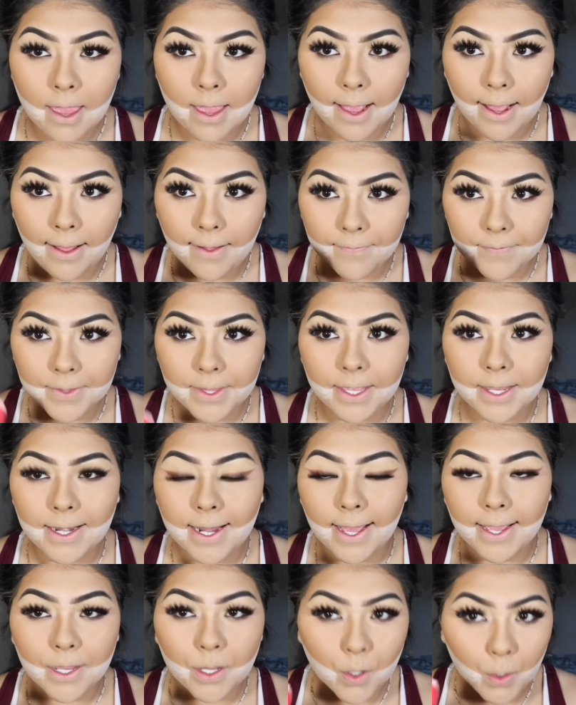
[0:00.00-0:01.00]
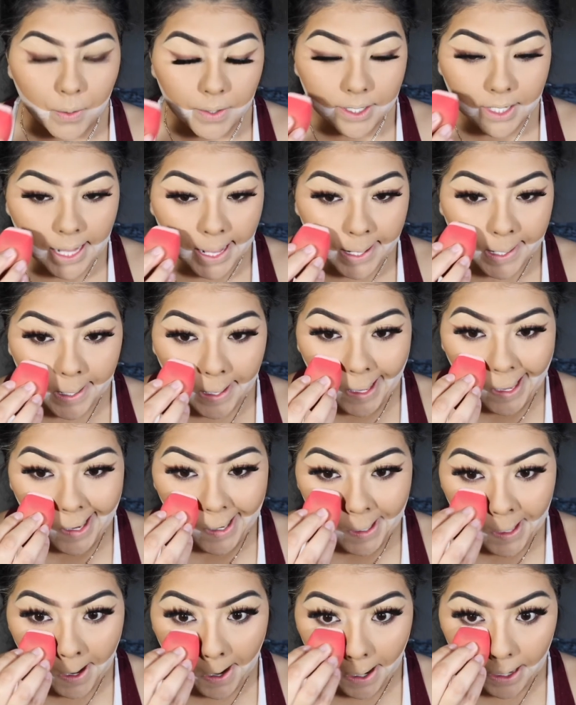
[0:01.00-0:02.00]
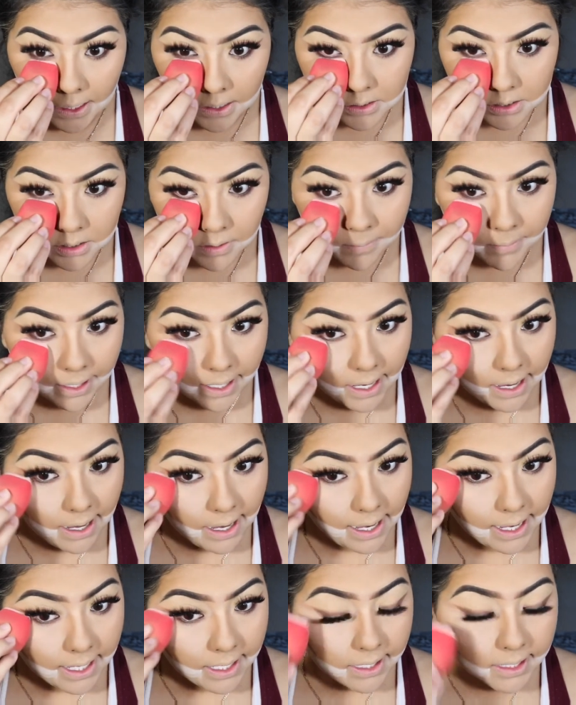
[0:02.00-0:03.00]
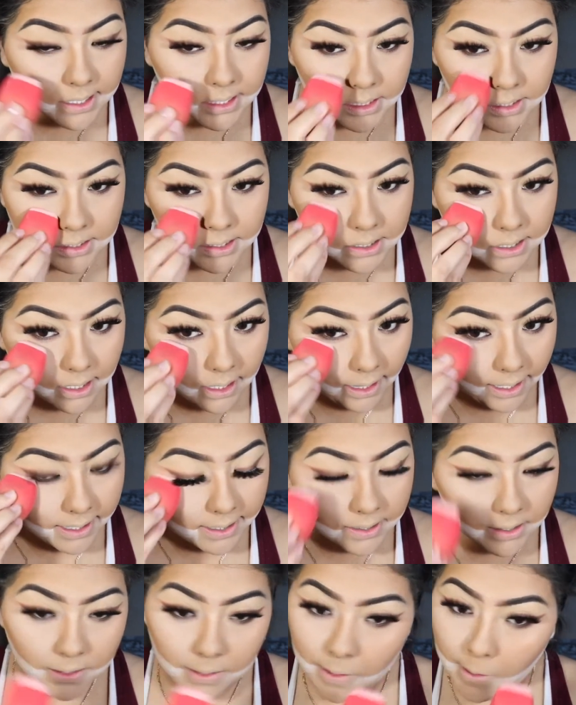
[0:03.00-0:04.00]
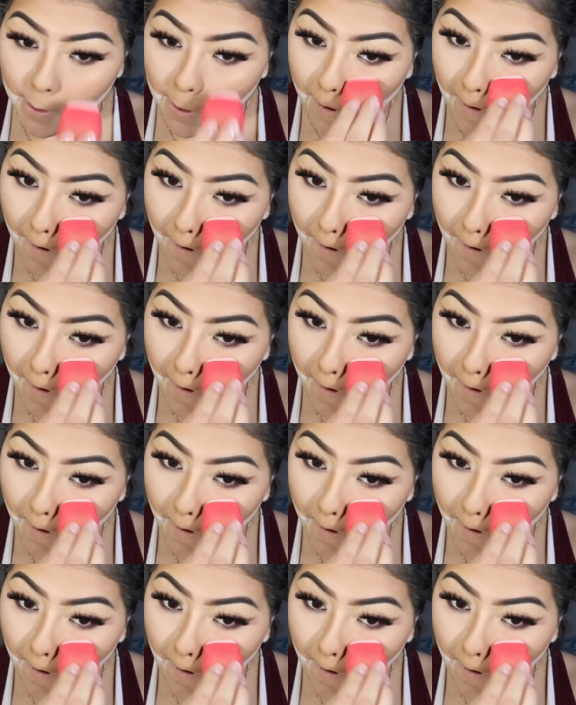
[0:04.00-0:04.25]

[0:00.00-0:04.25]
And then I go in again under my eye just lightly.